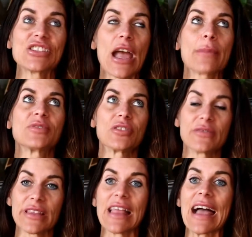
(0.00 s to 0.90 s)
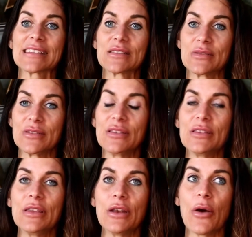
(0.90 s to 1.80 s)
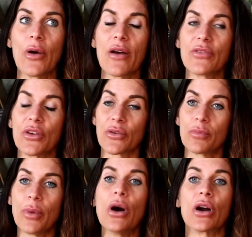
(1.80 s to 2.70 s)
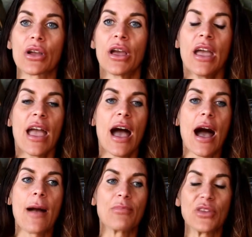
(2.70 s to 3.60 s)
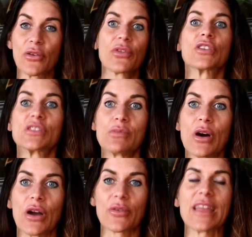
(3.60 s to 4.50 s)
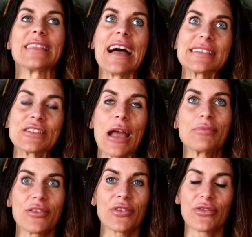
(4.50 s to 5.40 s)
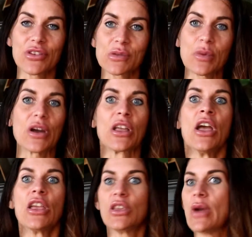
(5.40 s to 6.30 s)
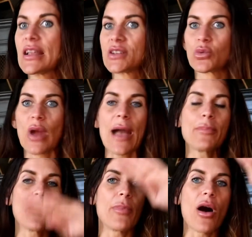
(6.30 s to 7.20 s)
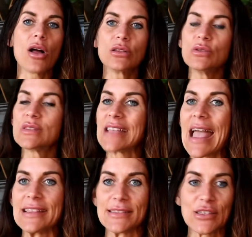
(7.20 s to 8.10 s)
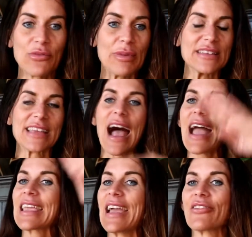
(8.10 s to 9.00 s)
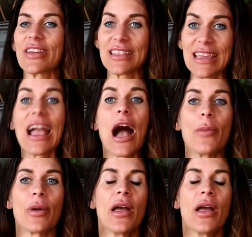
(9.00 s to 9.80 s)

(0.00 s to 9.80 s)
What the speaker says: chapter of the last, you know, of your book, your first book, right? Last chapter of your first book, you had to wrap up all loose ends. You've been tying everything up.